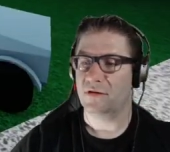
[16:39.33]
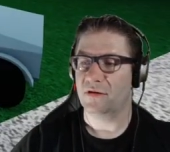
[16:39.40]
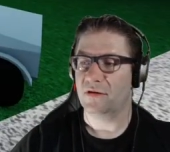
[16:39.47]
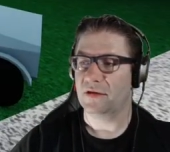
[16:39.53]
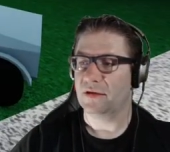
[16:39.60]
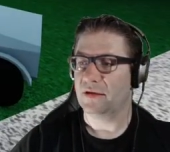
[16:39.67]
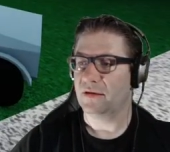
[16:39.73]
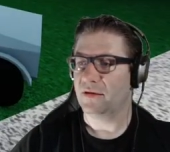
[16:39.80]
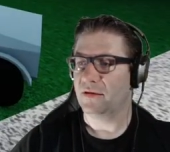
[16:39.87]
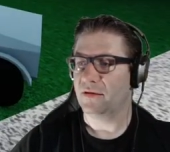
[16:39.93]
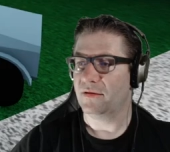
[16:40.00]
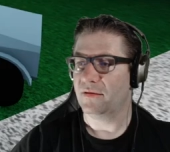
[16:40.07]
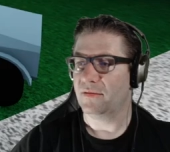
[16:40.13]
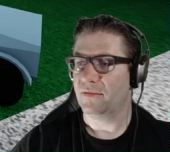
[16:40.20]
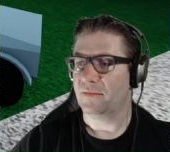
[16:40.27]

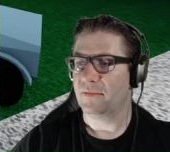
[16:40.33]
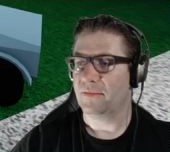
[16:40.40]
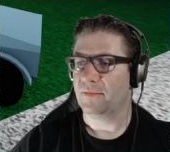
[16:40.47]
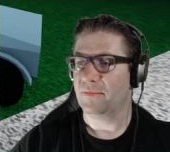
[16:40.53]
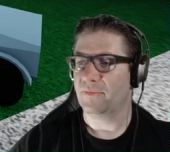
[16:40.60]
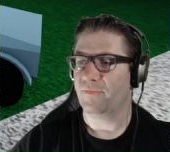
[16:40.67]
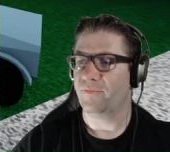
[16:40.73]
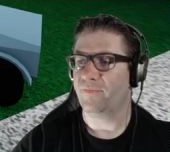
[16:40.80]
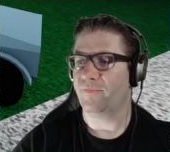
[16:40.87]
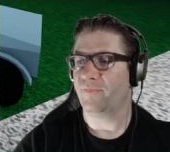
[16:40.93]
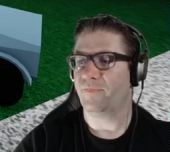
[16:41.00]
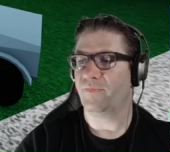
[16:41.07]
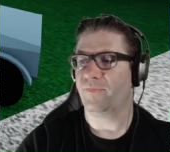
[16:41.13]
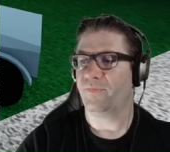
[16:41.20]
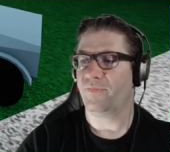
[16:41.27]

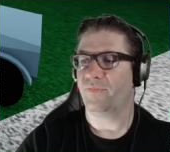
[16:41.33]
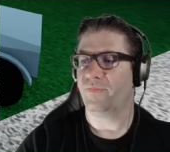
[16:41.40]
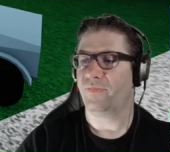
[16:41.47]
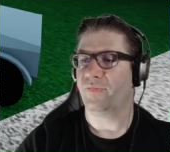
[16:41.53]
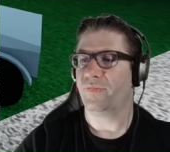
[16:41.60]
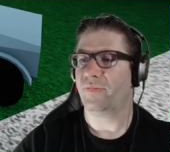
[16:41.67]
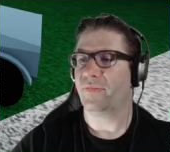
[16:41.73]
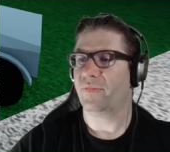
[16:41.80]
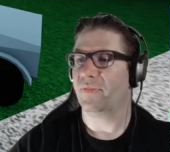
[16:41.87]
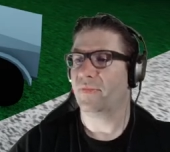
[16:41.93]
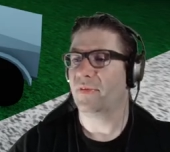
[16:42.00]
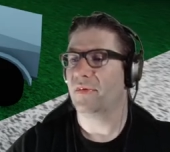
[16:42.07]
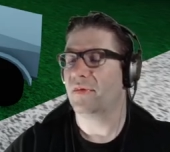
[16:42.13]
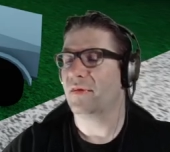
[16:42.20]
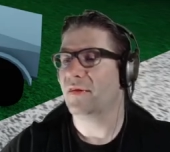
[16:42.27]

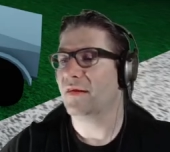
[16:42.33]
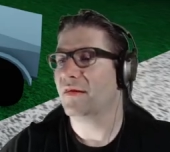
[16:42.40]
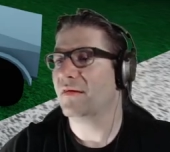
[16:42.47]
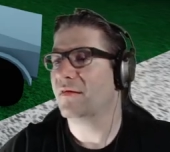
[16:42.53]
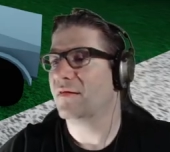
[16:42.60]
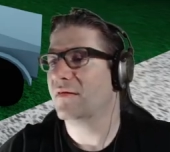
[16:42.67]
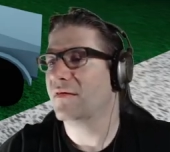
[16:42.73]
Nothing is said.